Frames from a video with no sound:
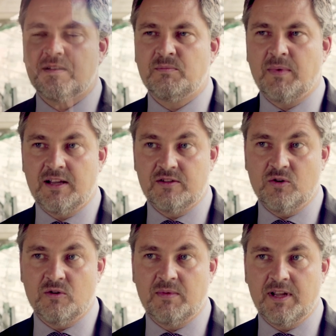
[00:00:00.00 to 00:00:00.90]
a
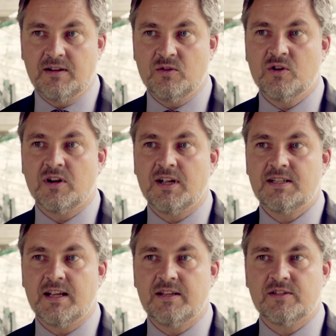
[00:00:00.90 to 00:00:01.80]
pan-European
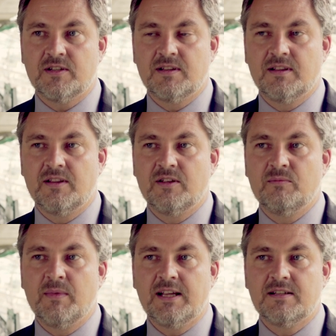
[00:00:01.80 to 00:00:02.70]
organization
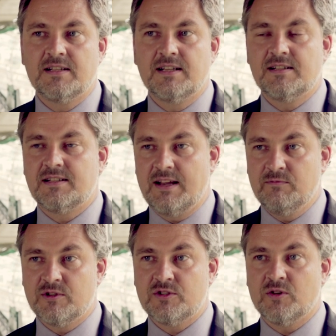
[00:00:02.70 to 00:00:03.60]
that makes its
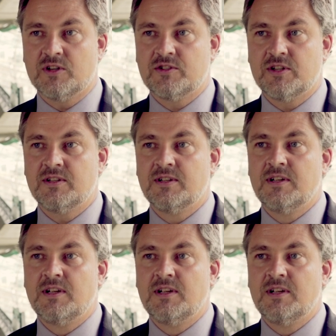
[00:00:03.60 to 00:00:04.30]
infrastructure